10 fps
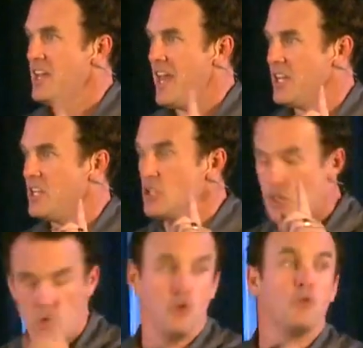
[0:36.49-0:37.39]
and
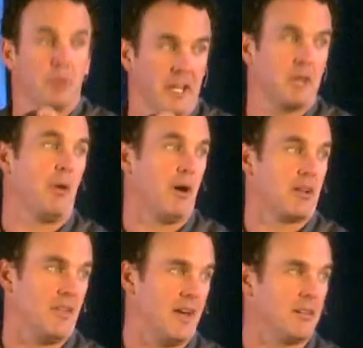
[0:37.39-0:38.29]
you played a
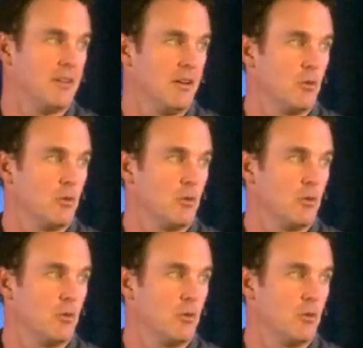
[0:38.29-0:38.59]
part in that.